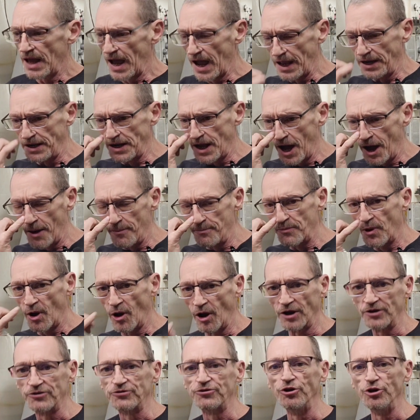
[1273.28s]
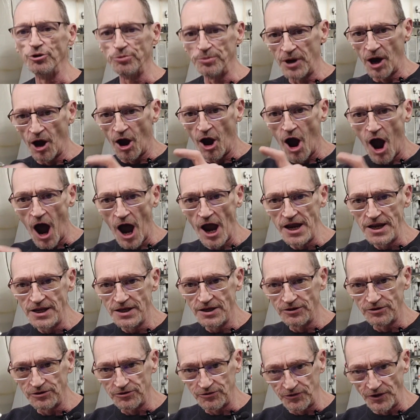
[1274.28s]
And, our height
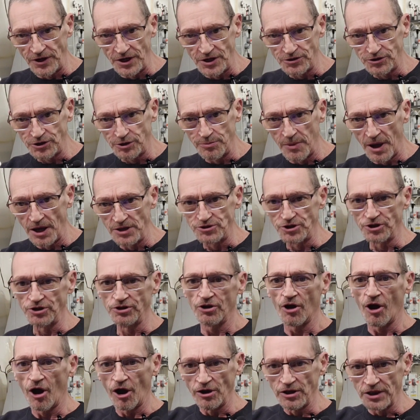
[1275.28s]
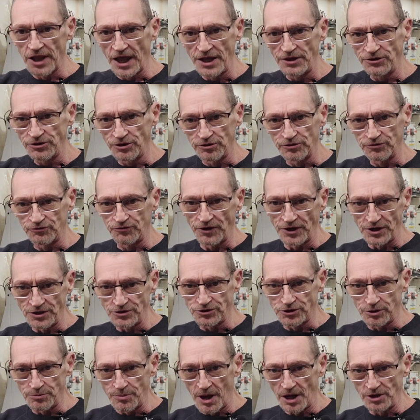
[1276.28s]
is finished dimension. Our length is
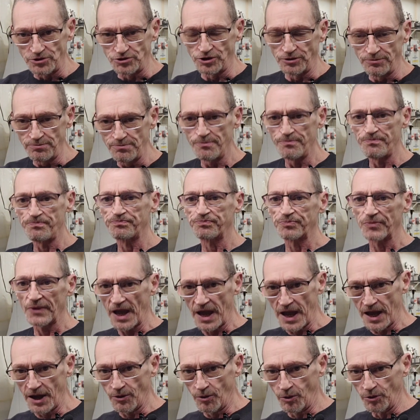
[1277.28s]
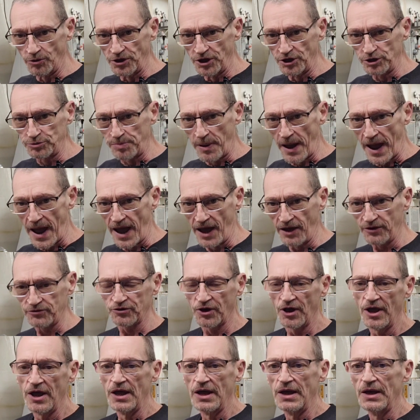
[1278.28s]
finished dimension on this
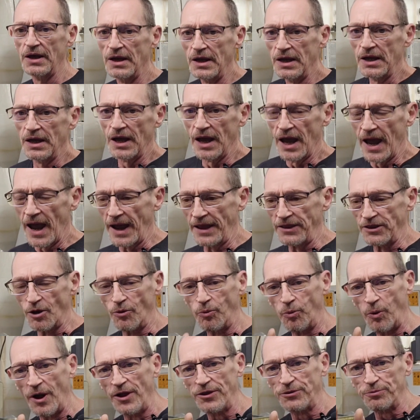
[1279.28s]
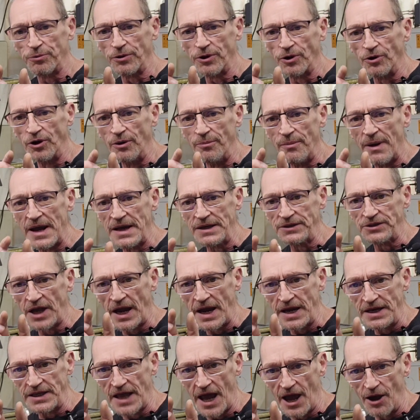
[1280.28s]
pass. And the width, we're going to
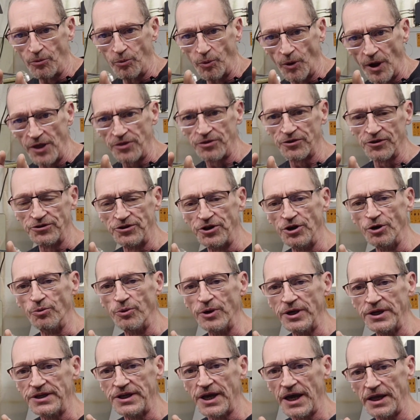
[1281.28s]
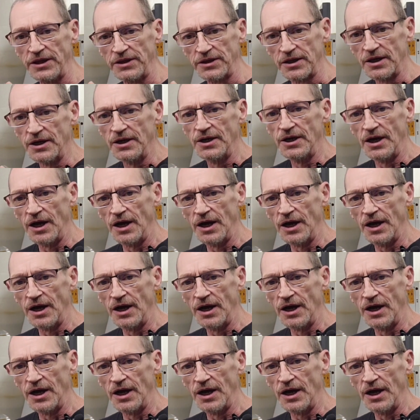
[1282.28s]
maintain that width until we get